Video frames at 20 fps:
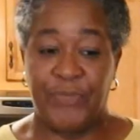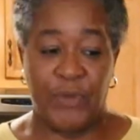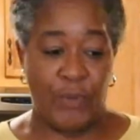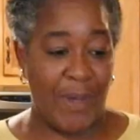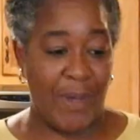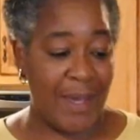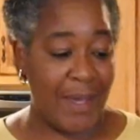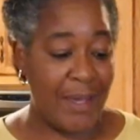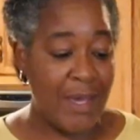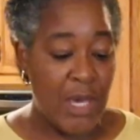
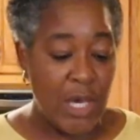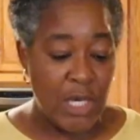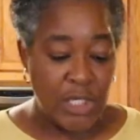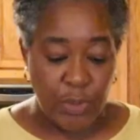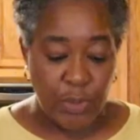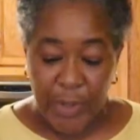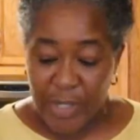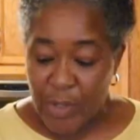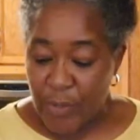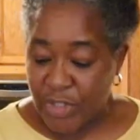Okay,
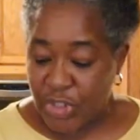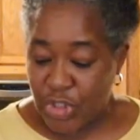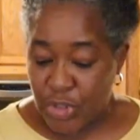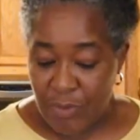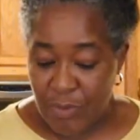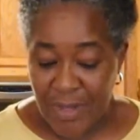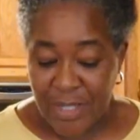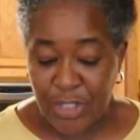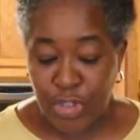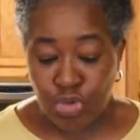so we're going to
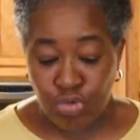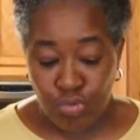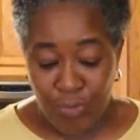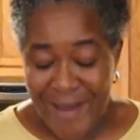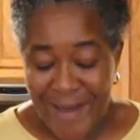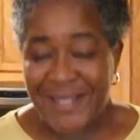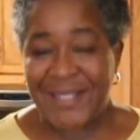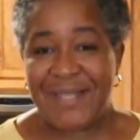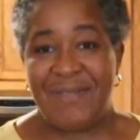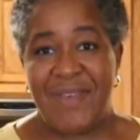then
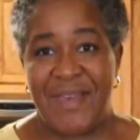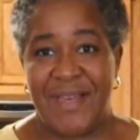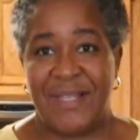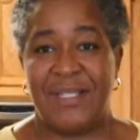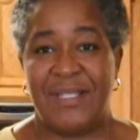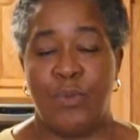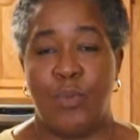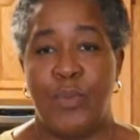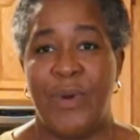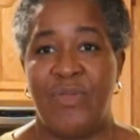dress
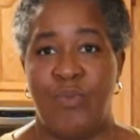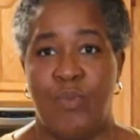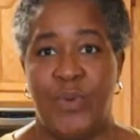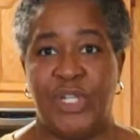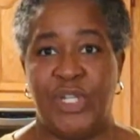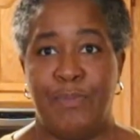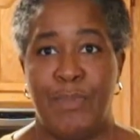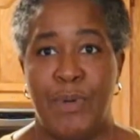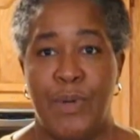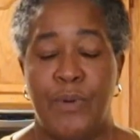this with
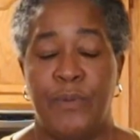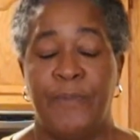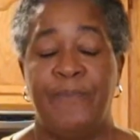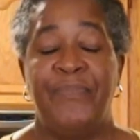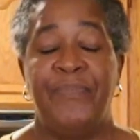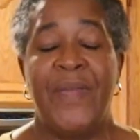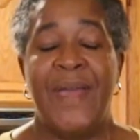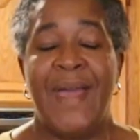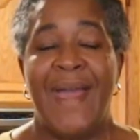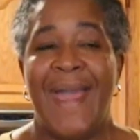Wishbone,
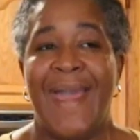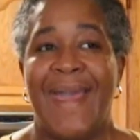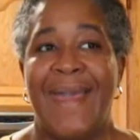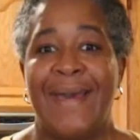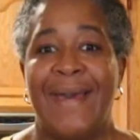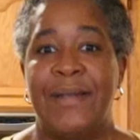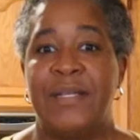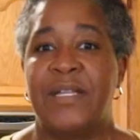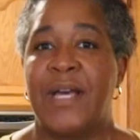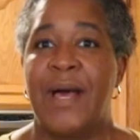
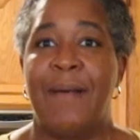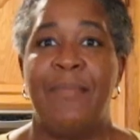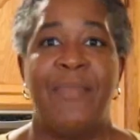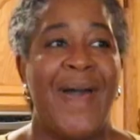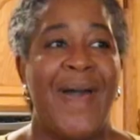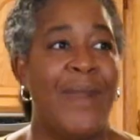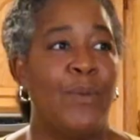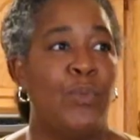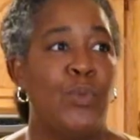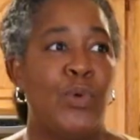and
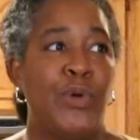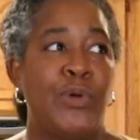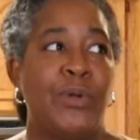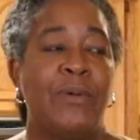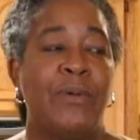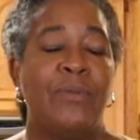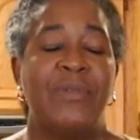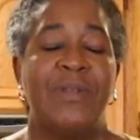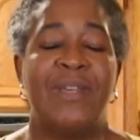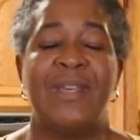that
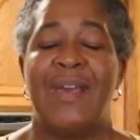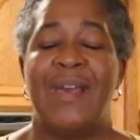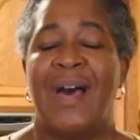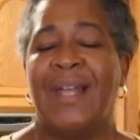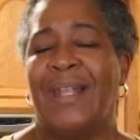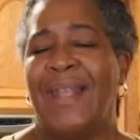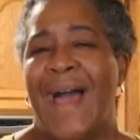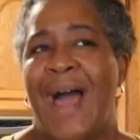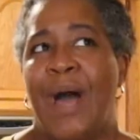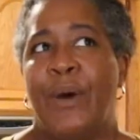will
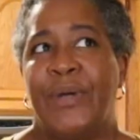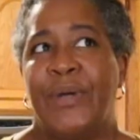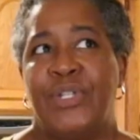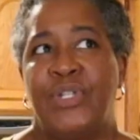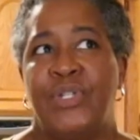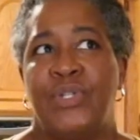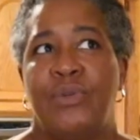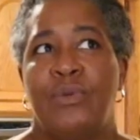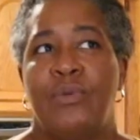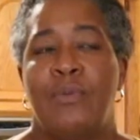allow it
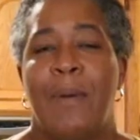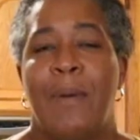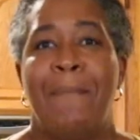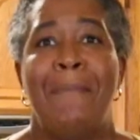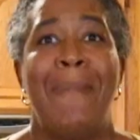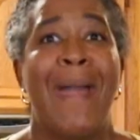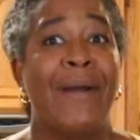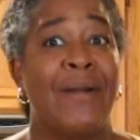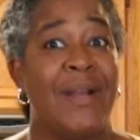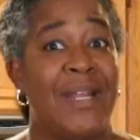to
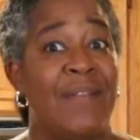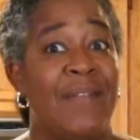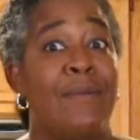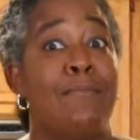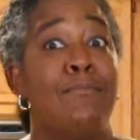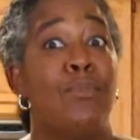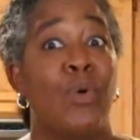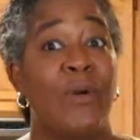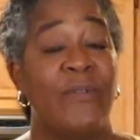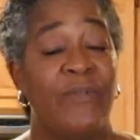marinate even
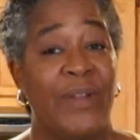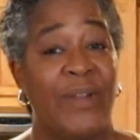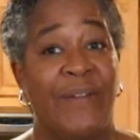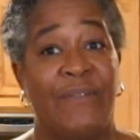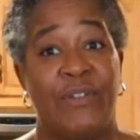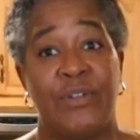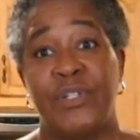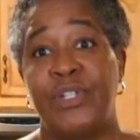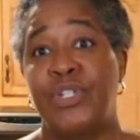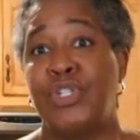more
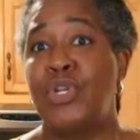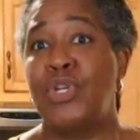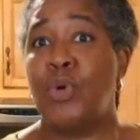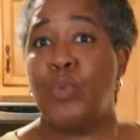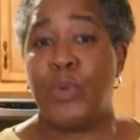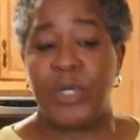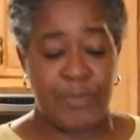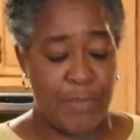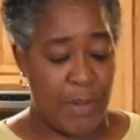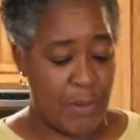flavors, because you know
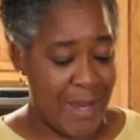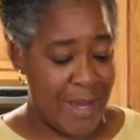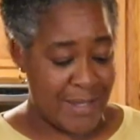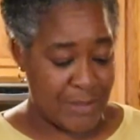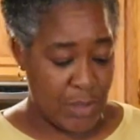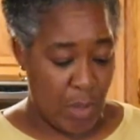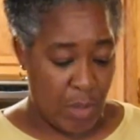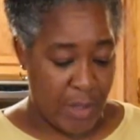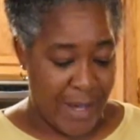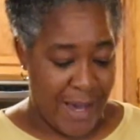Wishbone has
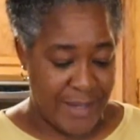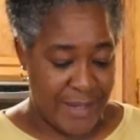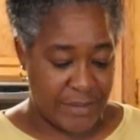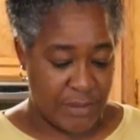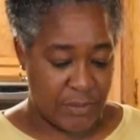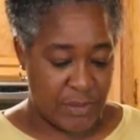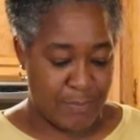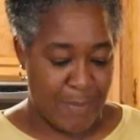all kinds of